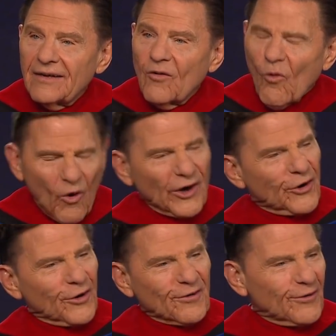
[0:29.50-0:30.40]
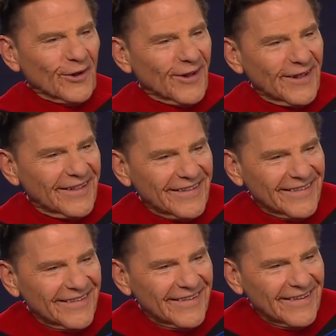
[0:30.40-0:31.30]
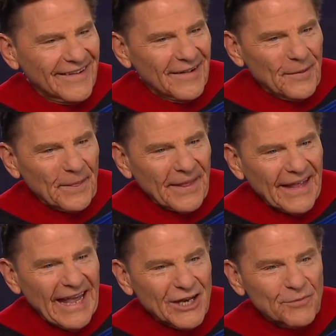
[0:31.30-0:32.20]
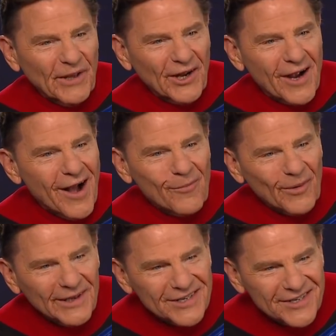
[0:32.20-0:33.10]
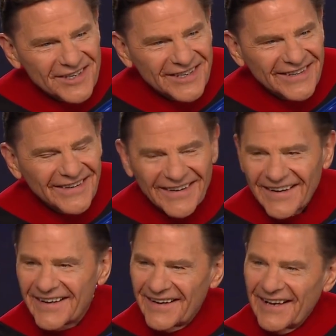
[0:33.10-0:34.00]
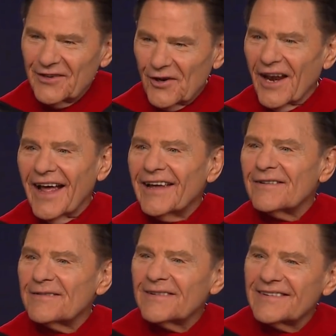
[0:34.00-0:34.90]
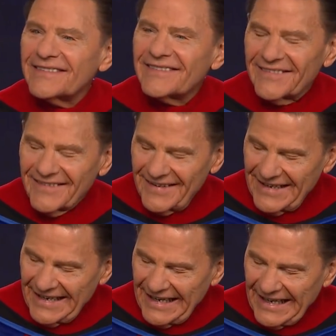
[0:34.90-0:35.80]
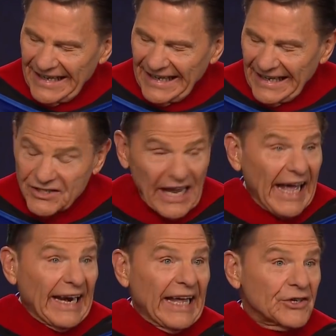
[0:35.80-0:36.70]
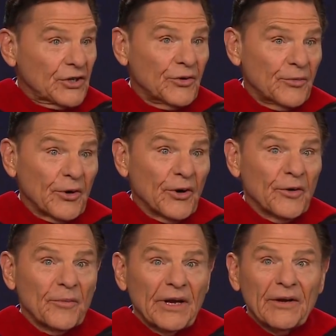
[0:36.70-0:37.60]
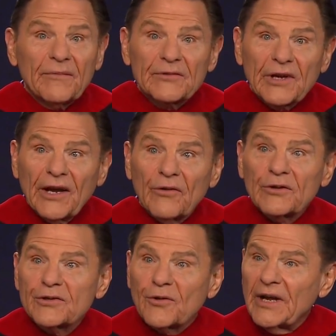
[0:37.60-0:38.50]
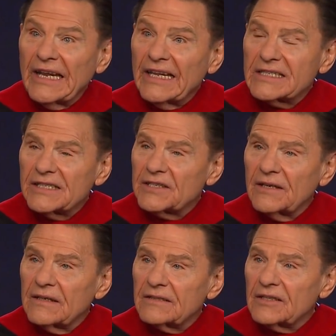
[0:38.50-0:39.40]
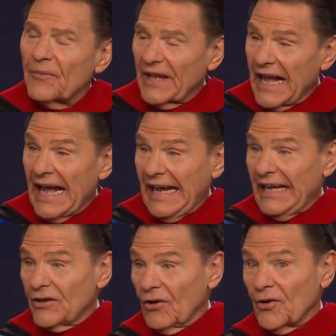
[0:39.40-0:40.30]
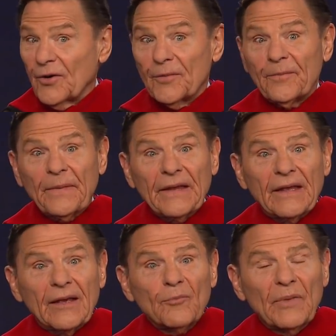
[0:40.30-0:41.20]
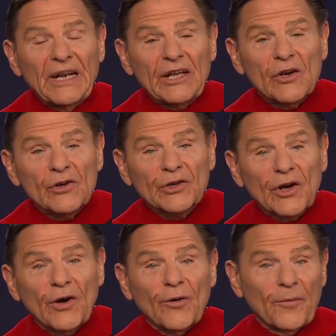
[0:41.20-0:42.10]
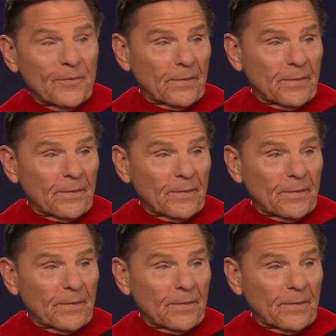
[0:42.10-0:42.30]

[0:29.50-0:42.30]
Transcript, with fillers: wonderful has been accomplished in your life. And as you heard me say on the screen, this is something I had to learn many years ago.